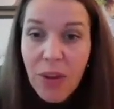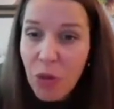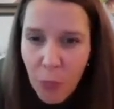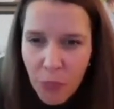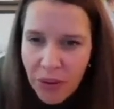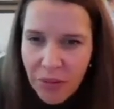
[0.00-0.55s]

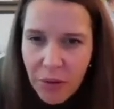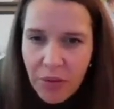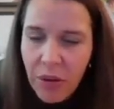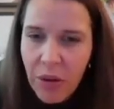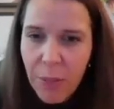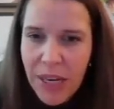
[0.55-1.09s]
What's your
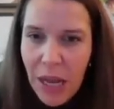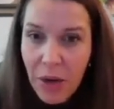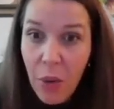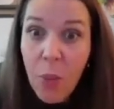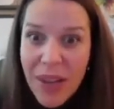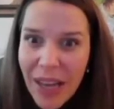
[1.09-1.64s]
presence going to be
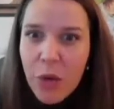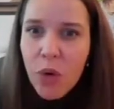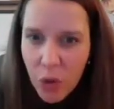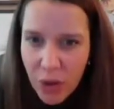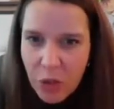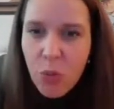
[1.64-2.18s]
like? What are
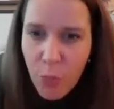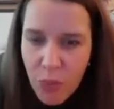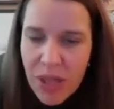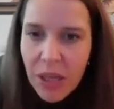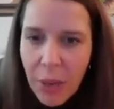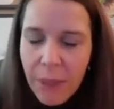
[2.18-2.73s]
you going to
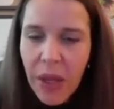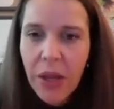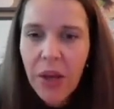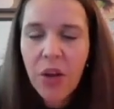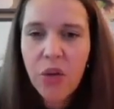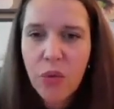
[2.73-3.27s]
bring
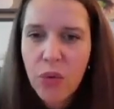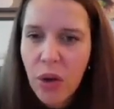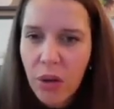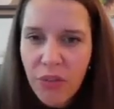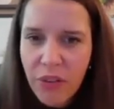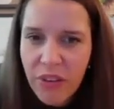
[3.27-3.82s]
to the
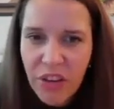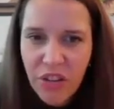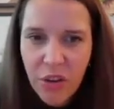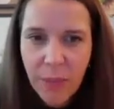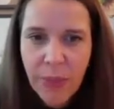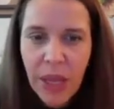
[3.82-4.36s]

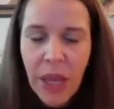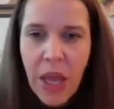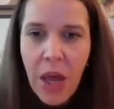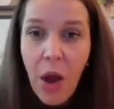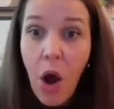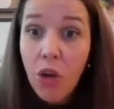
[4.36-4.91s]
conversation?
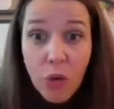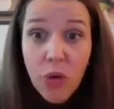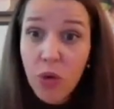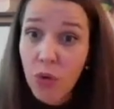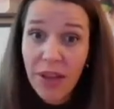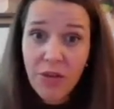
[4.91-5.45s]
Or do
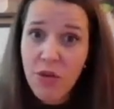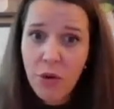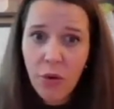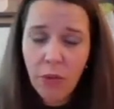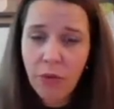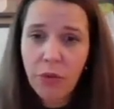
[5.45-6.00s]
you create
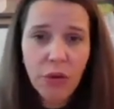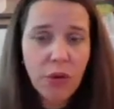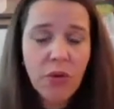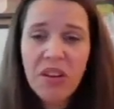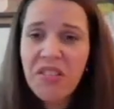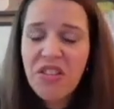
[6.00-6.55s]
new group? You
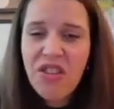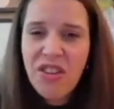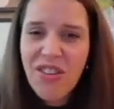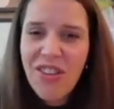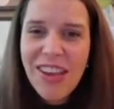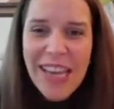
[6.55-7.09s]
know, is it
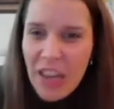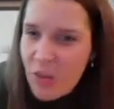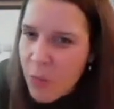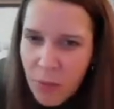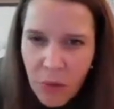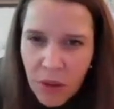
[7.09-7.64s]
just an
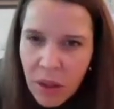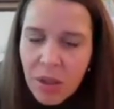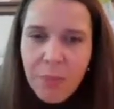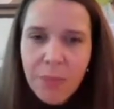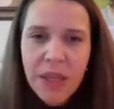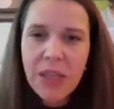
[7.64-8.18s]
engagement
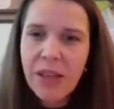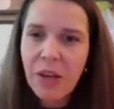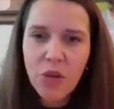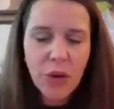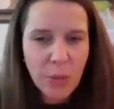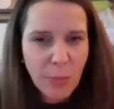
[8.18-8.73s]
model, meaning
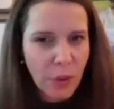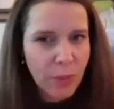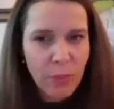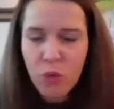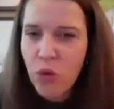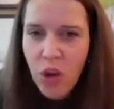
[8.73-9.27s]
that you're
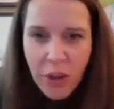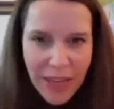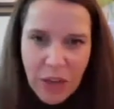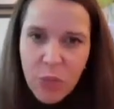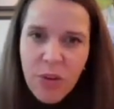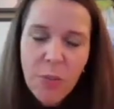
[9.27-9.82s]
going to
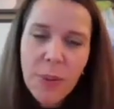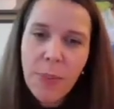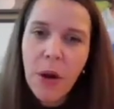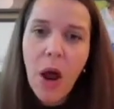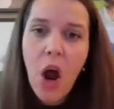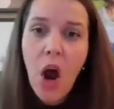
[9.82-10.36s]
connect with
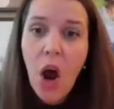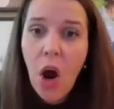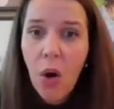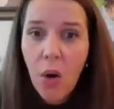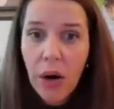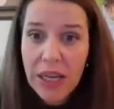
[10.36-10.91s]
people?
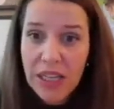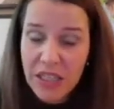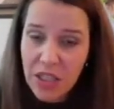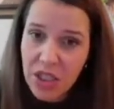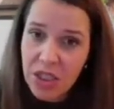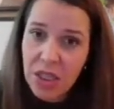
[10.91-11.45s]
Or
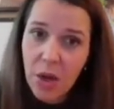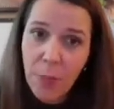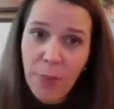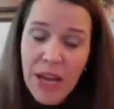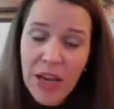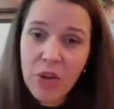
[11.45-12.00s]
is it
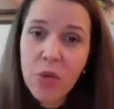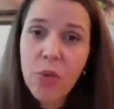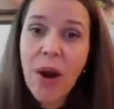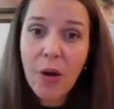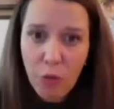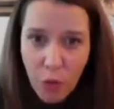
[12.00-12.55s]
a place
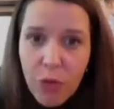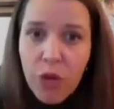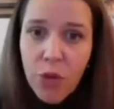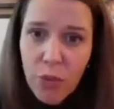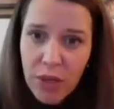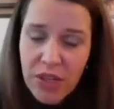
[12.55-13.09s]
where
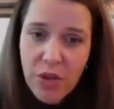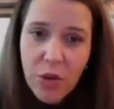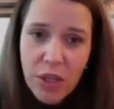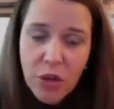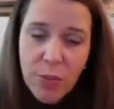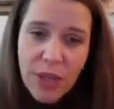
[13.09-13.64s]
revenue is
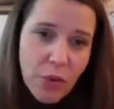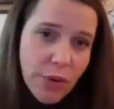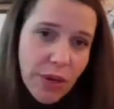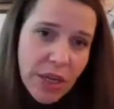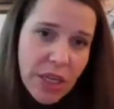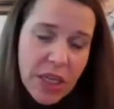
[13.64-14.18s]
going to be
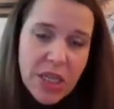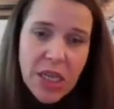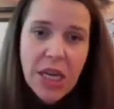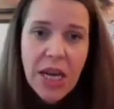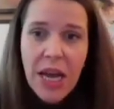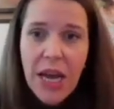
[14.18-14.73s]
created
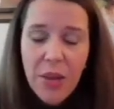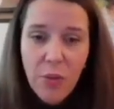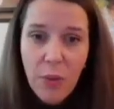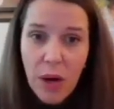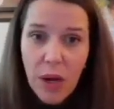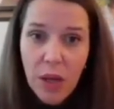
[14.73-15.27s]

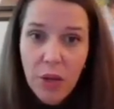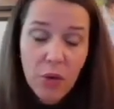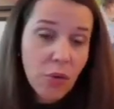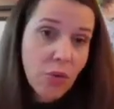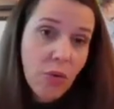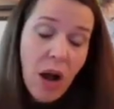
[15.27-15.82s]
and where
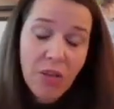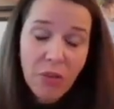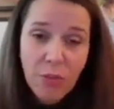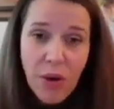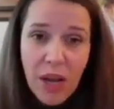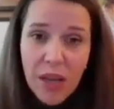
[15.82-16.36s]
you,
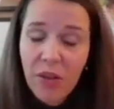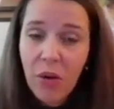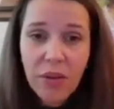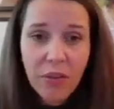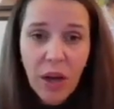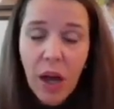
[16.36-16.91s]
as a brand
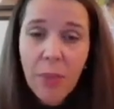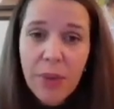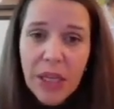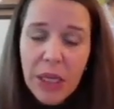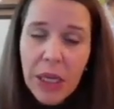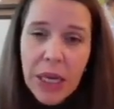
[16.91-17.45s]
or as a
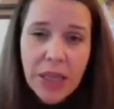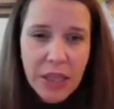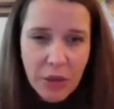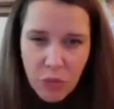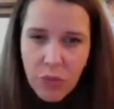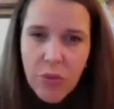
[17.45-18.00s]
company,
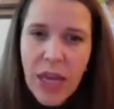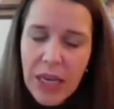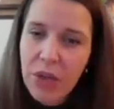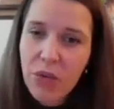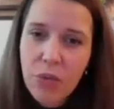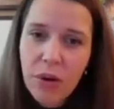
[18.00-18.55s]
need to look
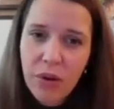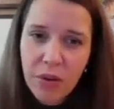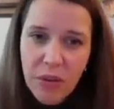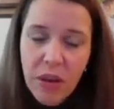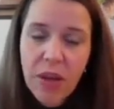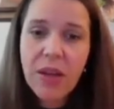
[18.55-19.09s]
at it to
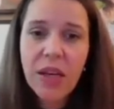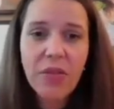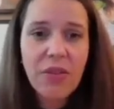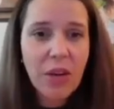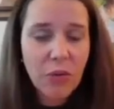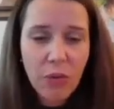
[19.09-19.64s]
understand
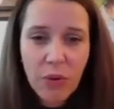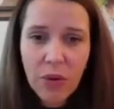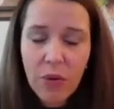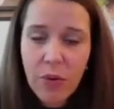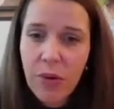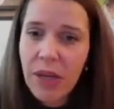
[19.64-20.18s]
if that
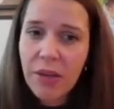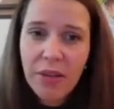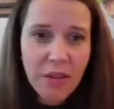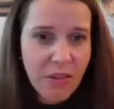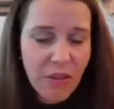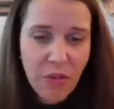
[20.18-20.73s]
revenue,
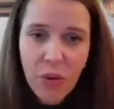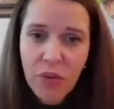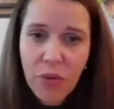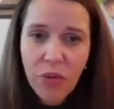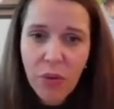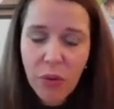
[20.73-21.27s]
these
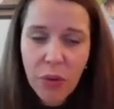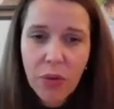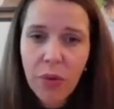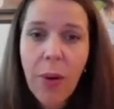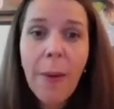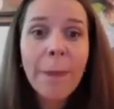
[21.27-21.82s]
different sources of
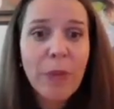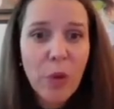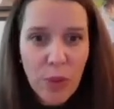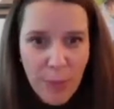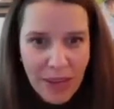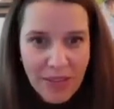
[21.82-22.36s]
revenue,
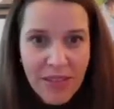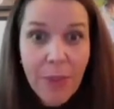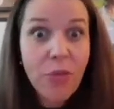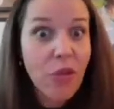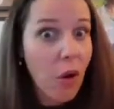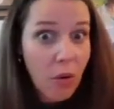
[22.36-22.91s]
will make
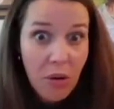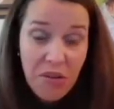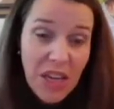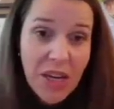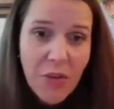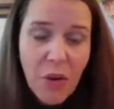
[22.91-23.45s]
sense or
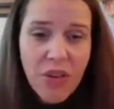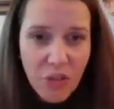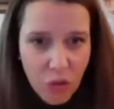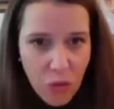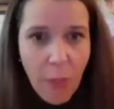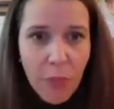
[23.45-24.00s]
can even
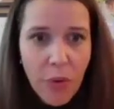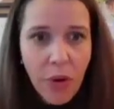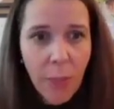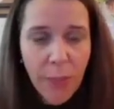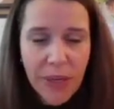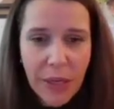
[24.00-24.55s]
disrupt
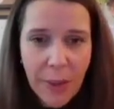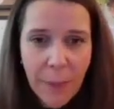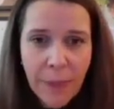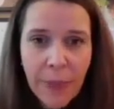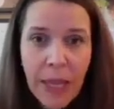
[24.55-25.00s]
your company?